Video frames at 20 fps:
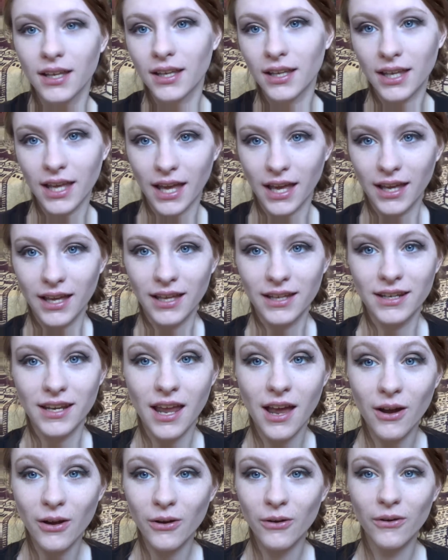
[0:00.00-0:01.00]
Okay,
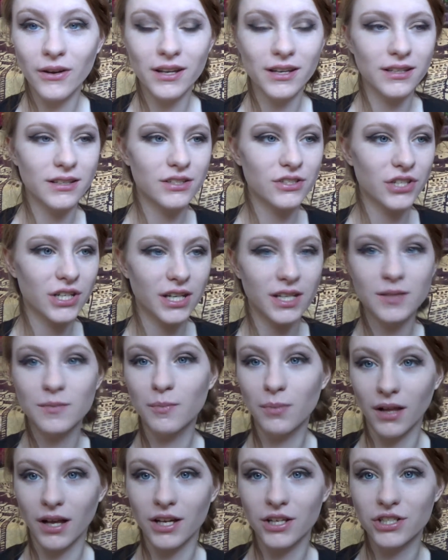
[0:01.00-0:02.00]
now she does
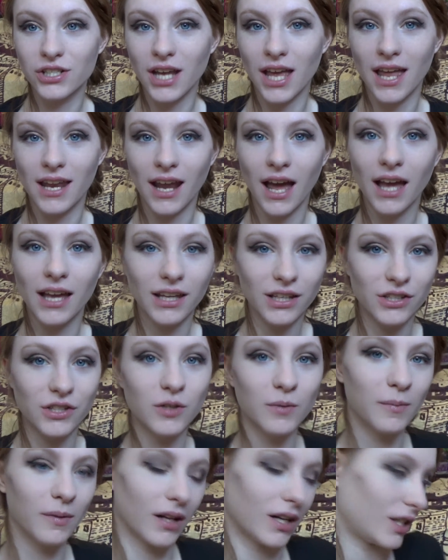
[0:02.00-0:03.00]
blush and I can
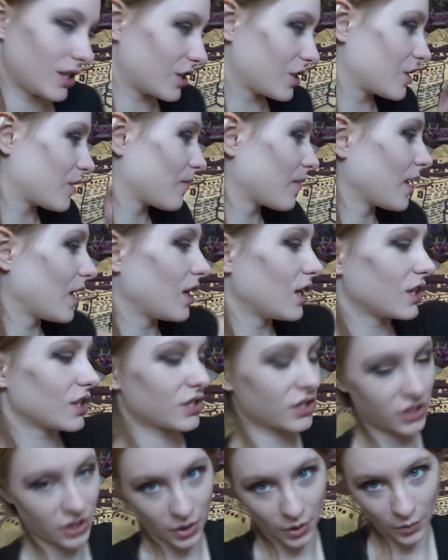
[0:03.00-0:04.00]
do blush.
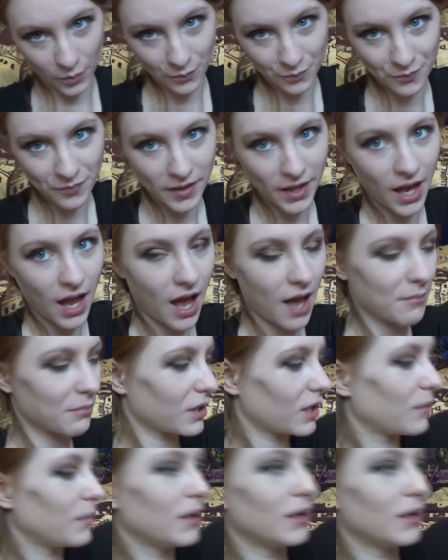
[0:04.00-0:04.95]
So I'm gonna be